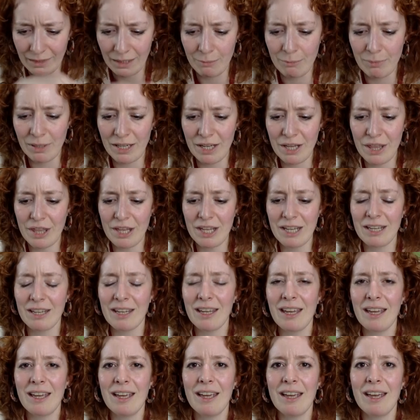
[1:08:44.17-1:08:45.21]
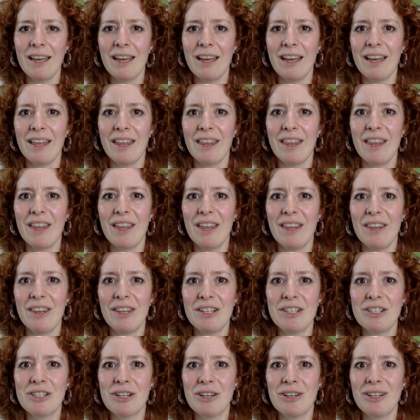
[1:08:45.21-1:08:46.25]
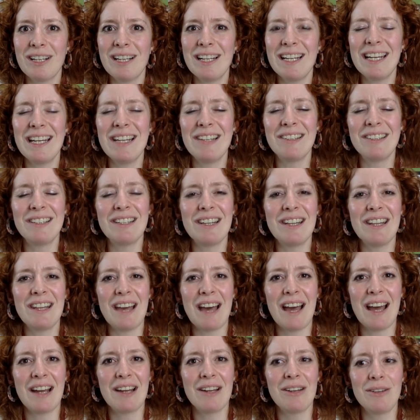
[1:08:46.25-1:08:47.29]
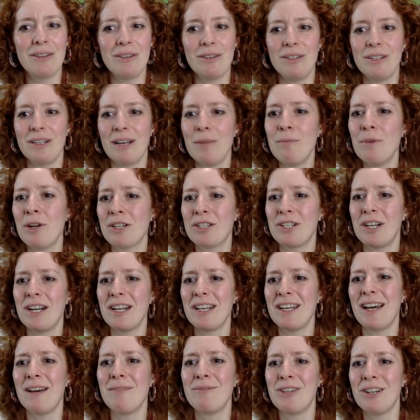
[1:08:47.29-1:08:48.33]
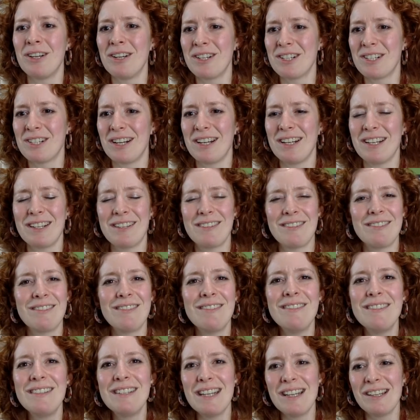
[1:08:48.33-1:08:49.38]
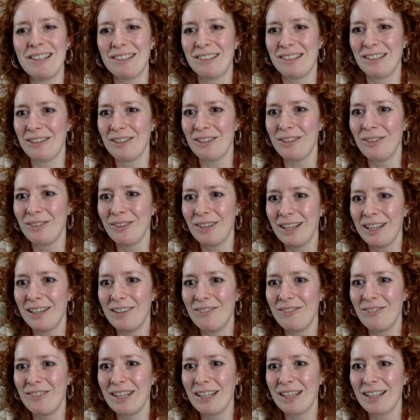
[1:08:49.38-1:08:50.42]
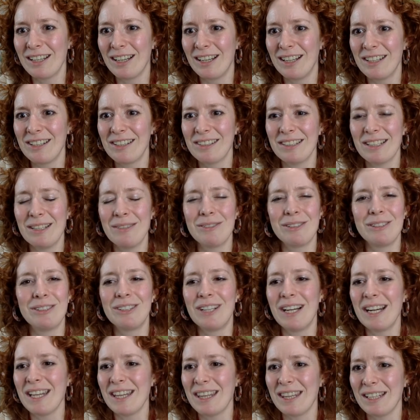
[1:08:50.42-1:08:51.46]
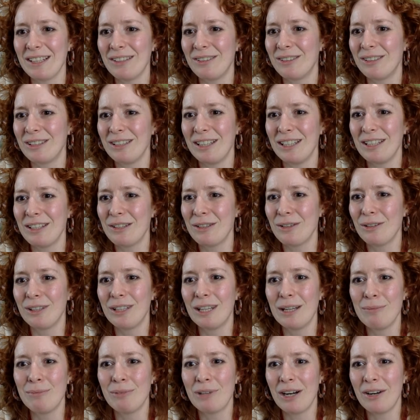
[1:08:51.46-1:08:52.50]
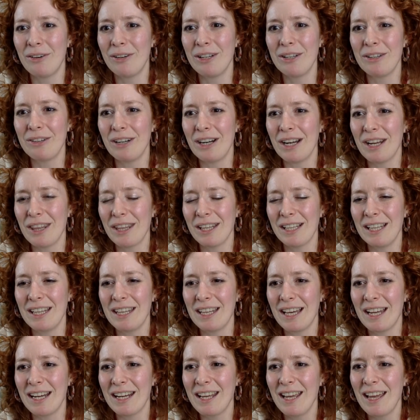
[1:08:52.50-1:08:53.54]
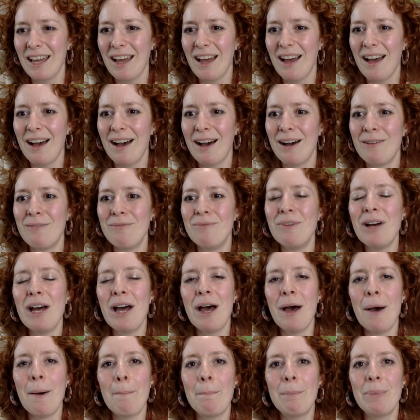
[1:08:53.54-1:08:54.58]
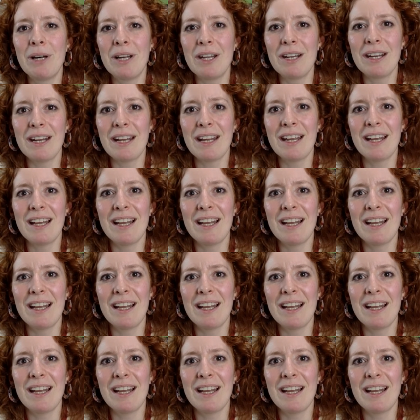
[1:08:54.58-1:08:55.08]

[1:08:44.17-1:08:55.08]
but I think the chocolate isn't that good. I'm not trying to diss you, Incarnate Sable, or anything, or like your librarian or anything like that. But